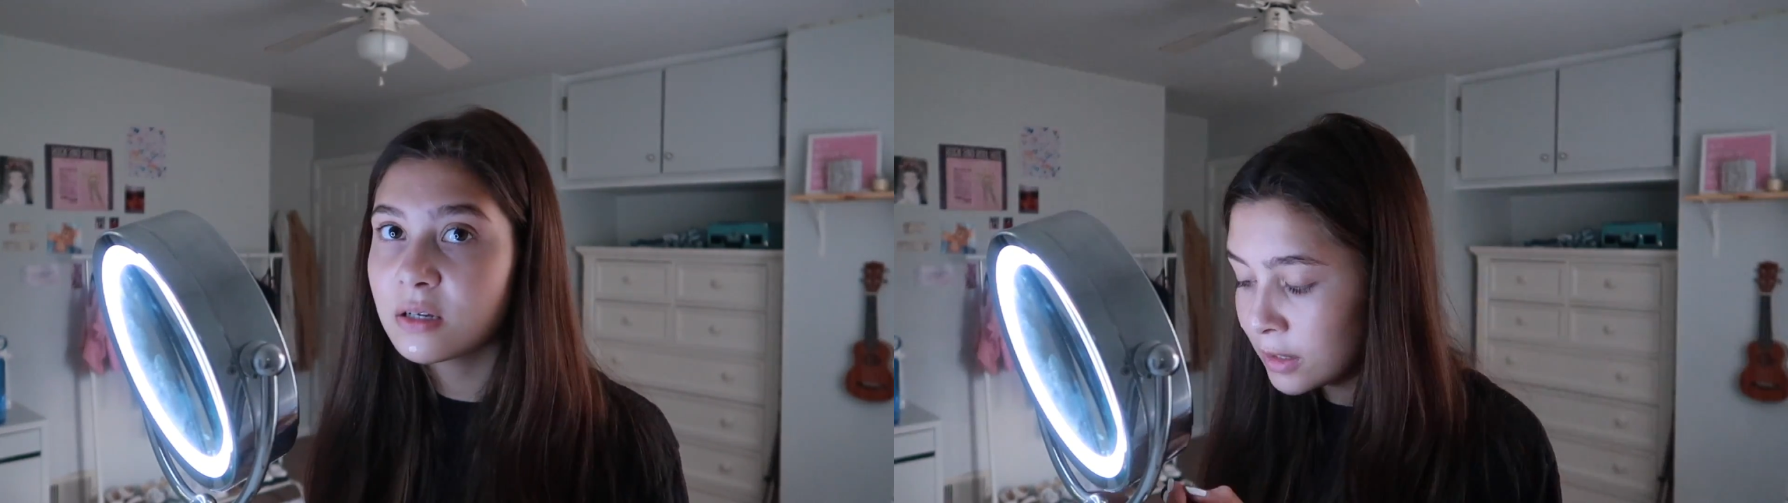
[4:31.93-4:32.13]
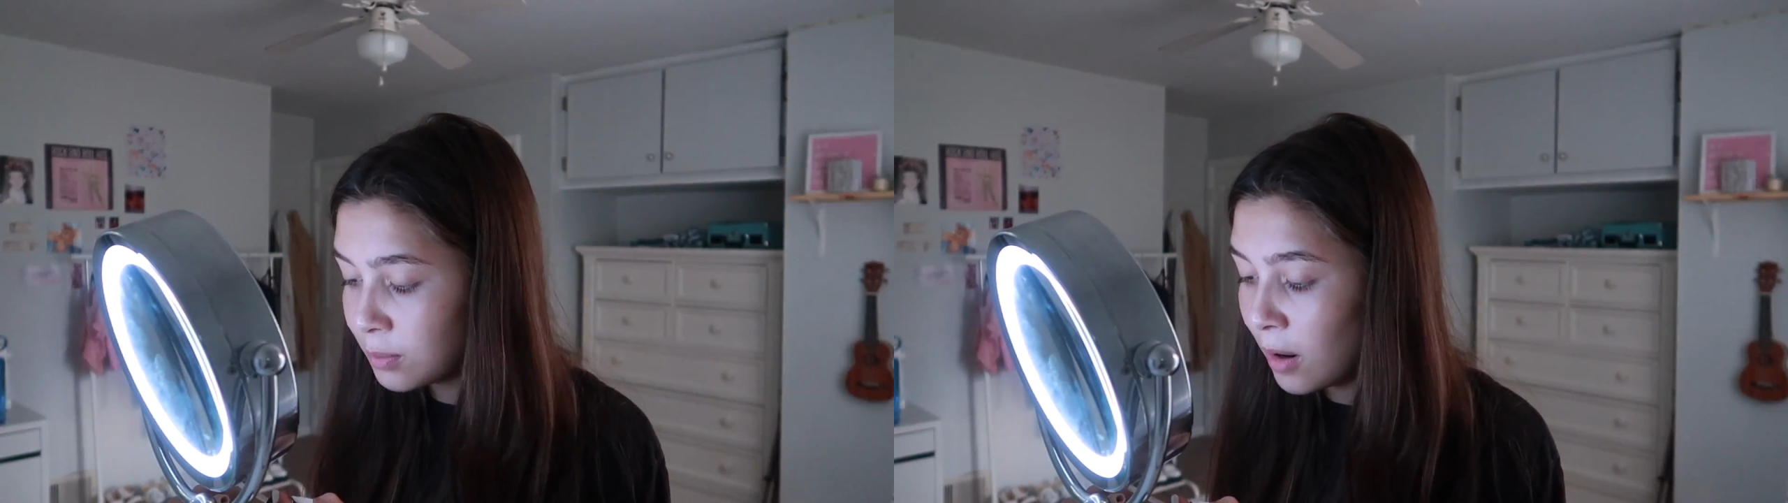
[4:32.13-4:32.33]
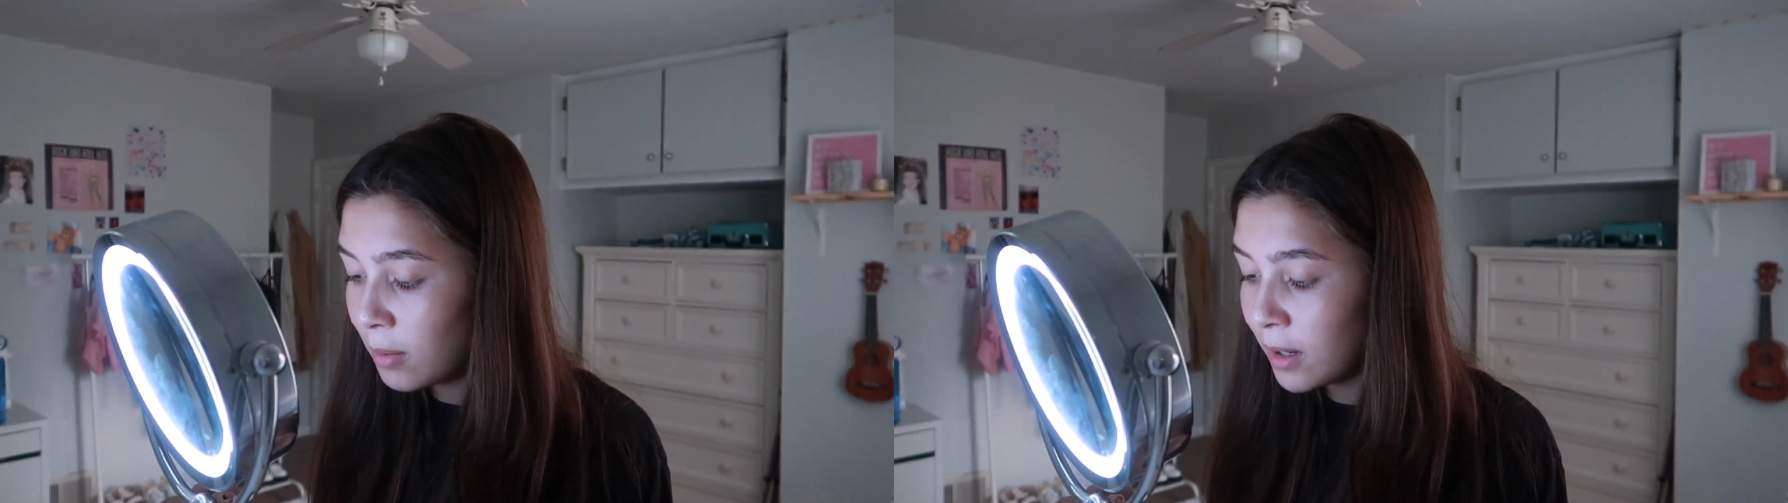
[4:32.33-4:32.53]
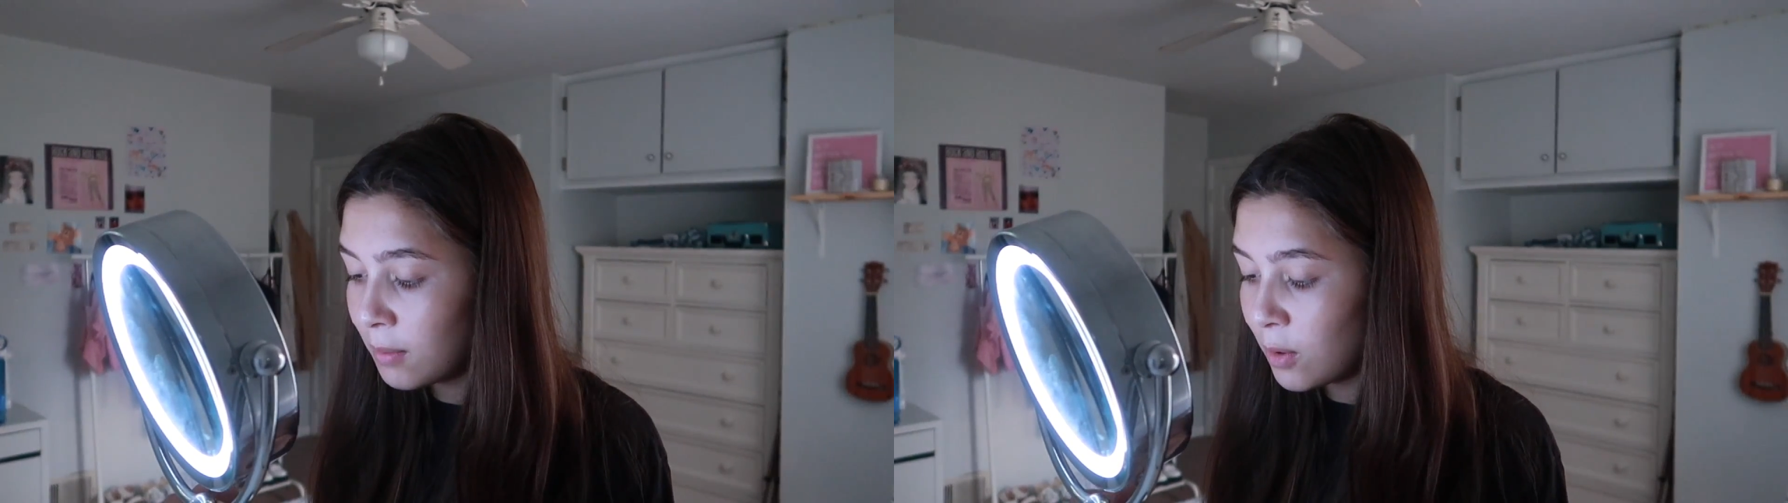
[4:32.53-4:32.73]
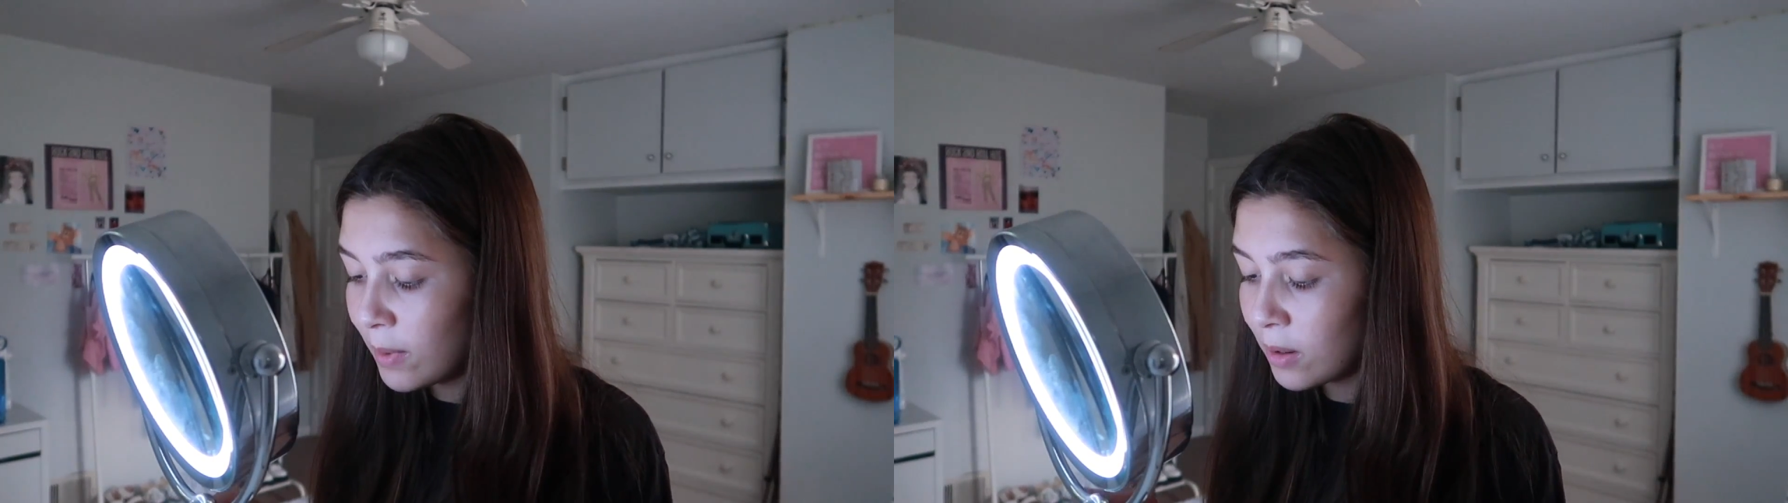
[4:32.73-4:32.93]
It's probably gonna
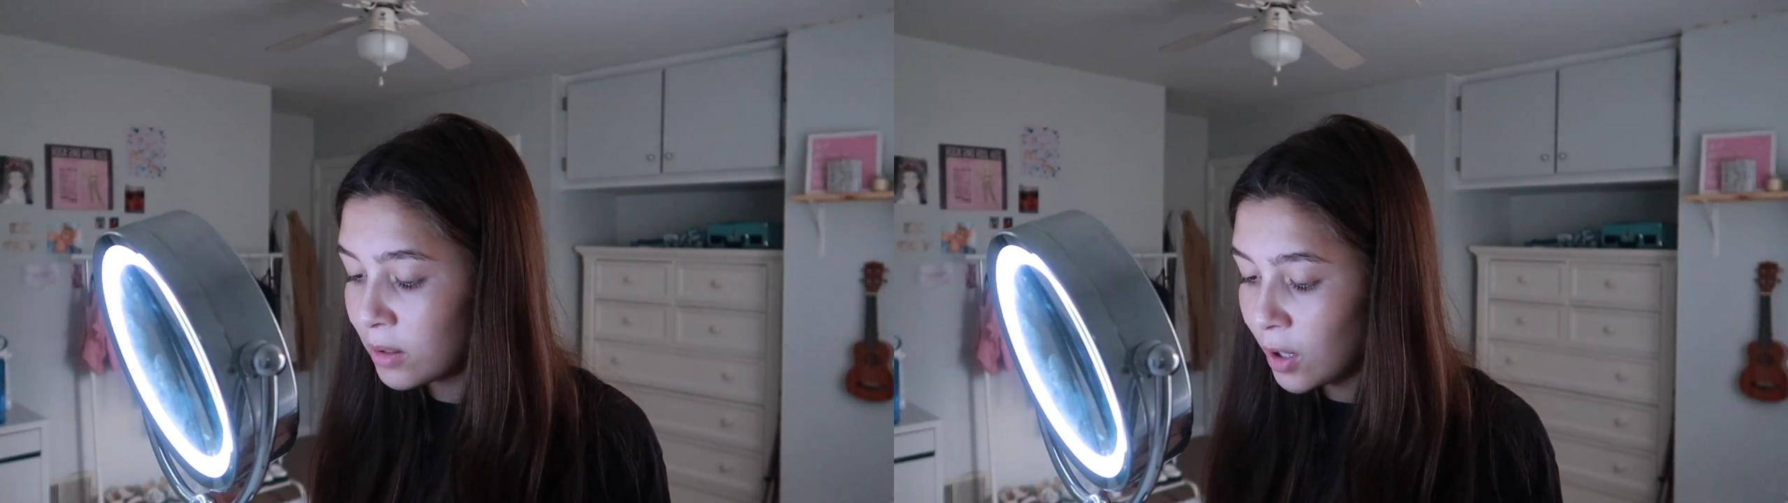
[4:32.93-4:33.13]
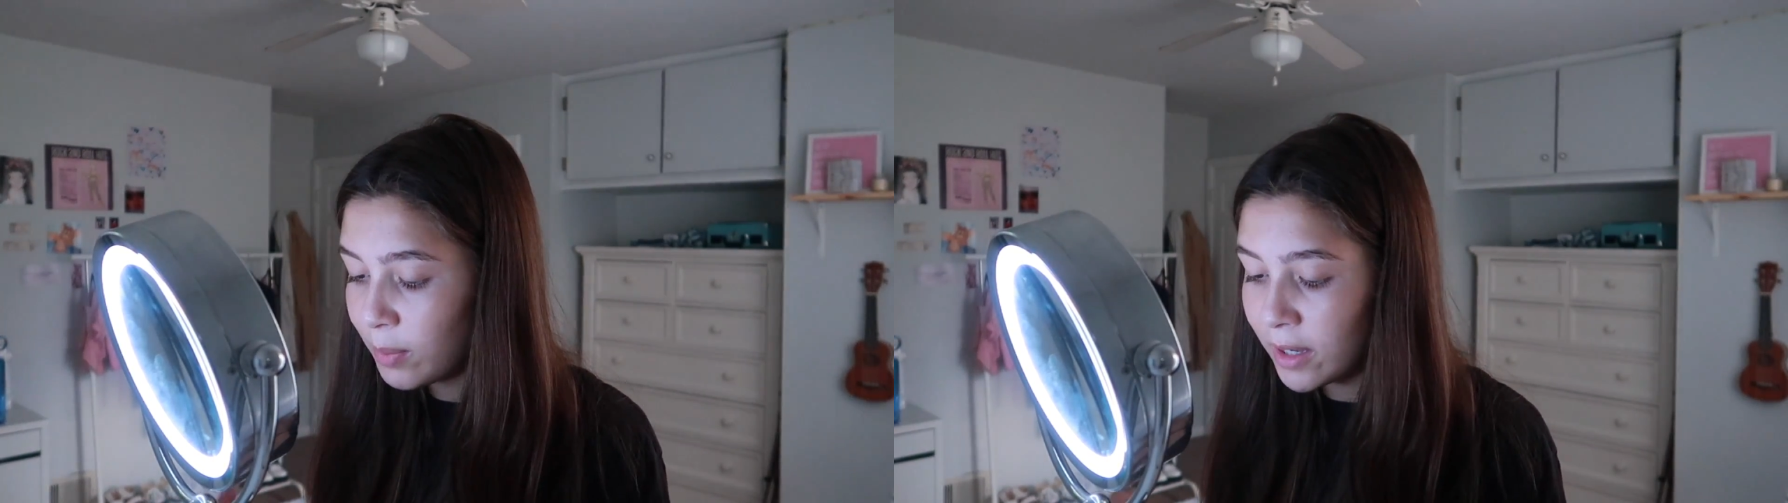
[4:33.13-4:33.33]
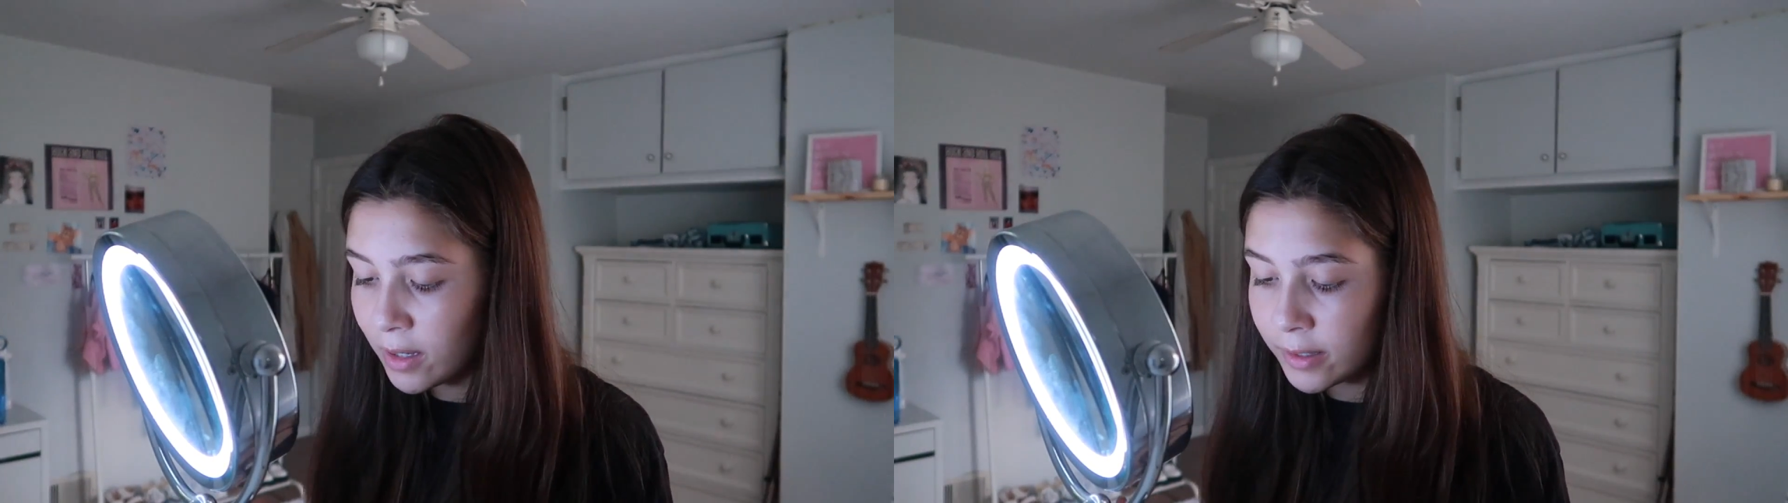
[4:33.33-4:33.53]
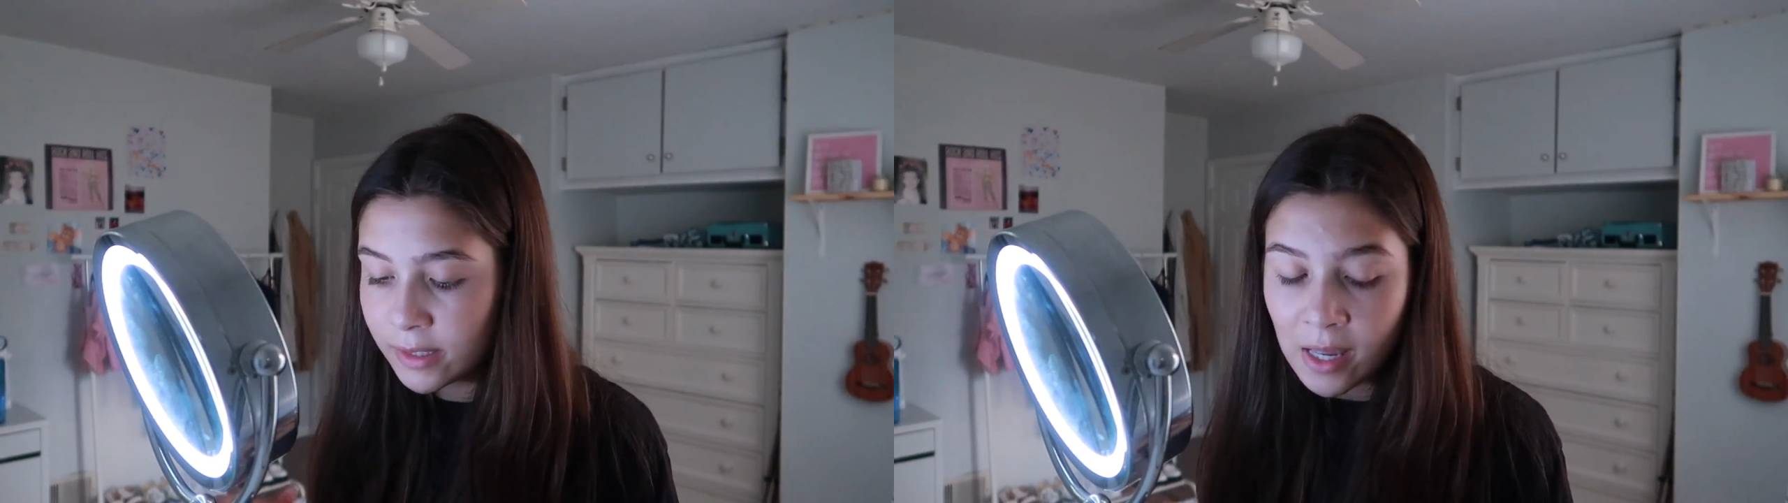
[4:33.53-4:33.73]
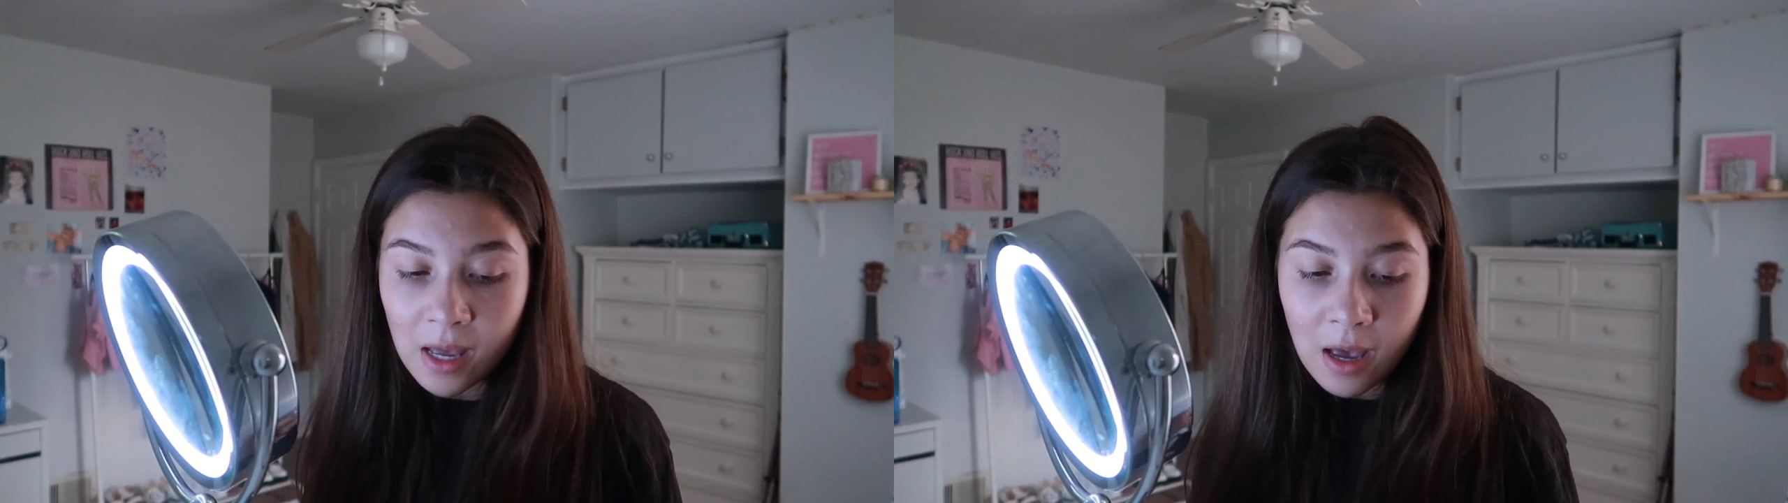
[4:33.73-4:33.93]
be weird though because